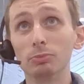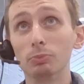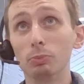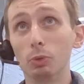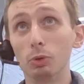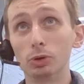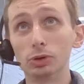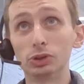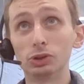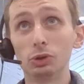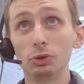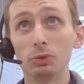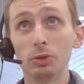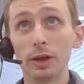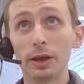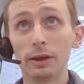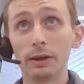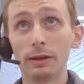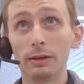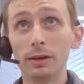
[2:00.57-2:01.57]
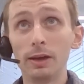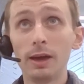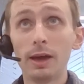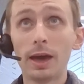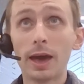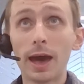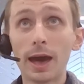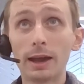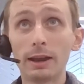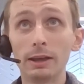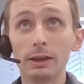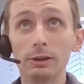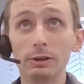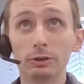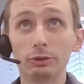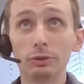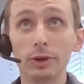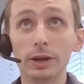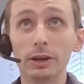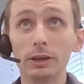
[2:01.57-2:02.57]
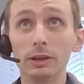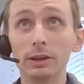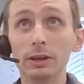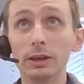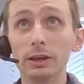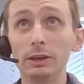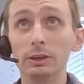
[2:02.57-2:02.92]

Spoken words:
more so than how to integrate it,